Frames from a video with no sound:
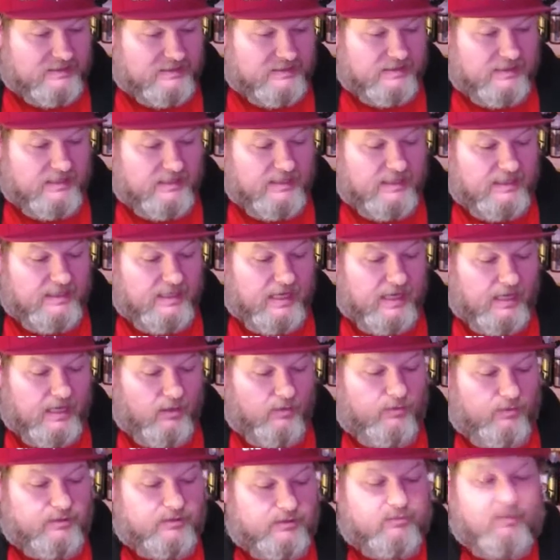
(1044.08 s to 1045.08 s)
see how
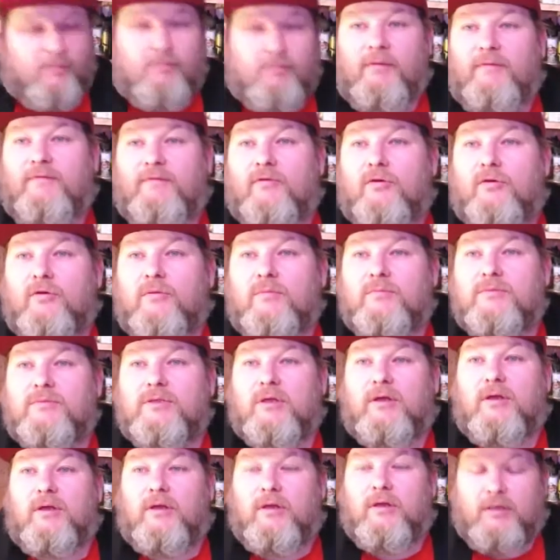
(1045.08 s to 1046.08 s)
this one performs.
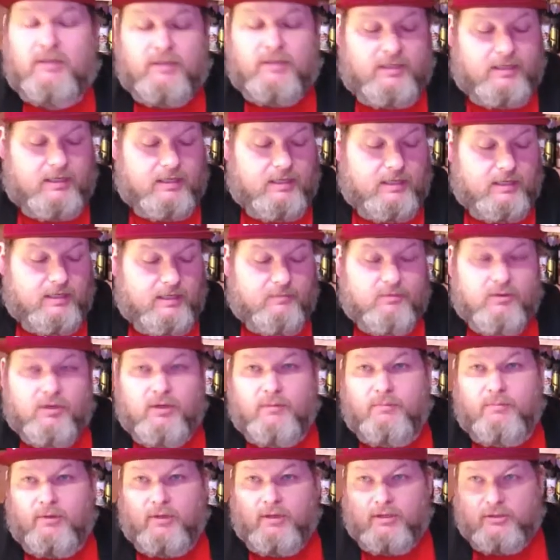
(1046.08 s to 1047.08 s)
Again, I'm going
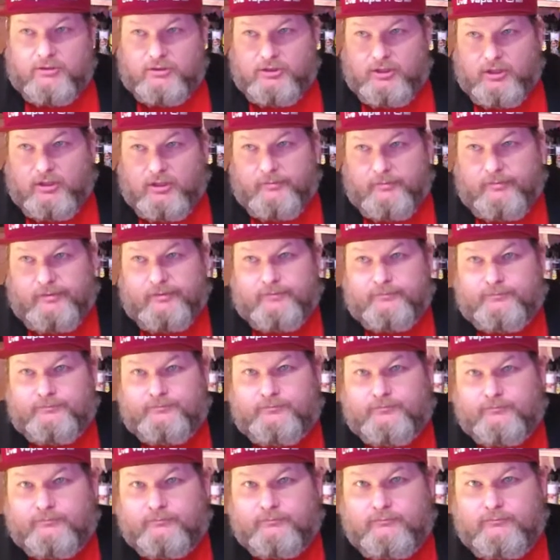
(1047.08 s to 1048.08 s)
to put on top
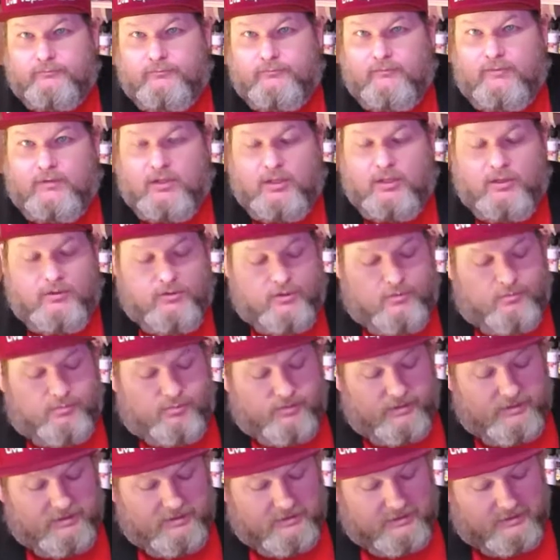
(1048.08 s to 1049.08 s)
the
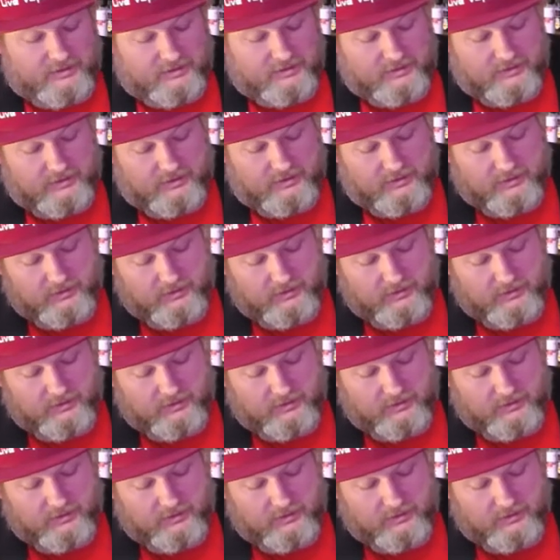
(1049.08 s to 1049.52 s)
Prince